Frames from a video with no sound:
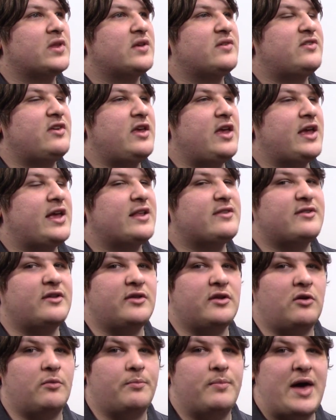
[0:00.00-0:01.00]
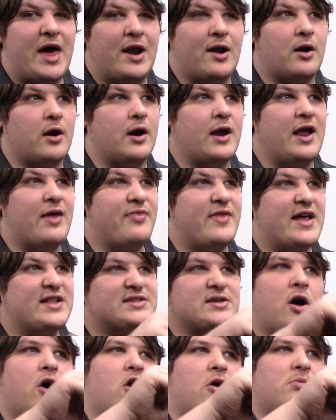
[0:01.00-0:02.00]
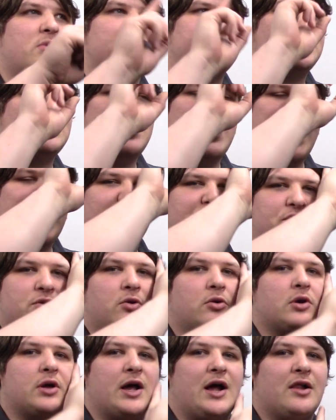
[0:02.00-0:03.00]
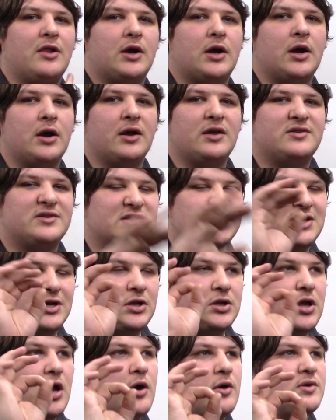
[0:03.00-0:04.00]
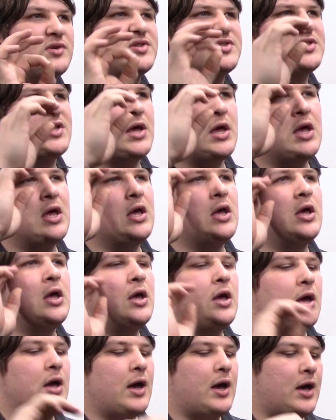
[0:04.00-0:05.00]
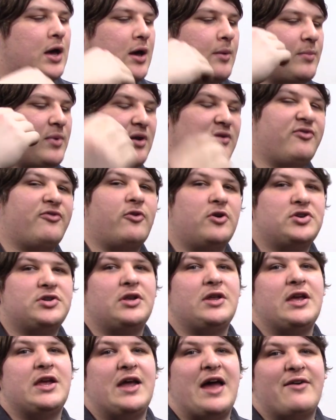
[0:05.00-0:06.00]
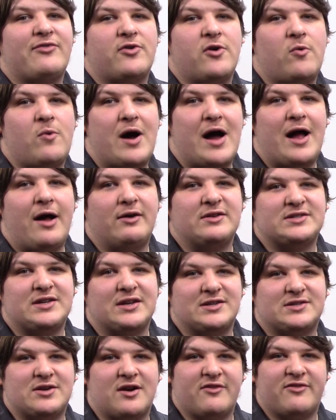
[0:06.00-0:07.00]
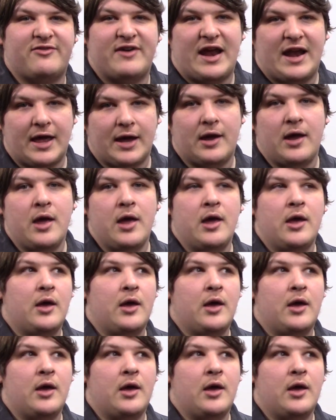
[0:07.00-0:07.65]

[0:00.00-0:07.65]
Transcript: See, it gets a little better, and that's almost natural color. It's close. Um, but unfortunately, after a while, it's going to start fading.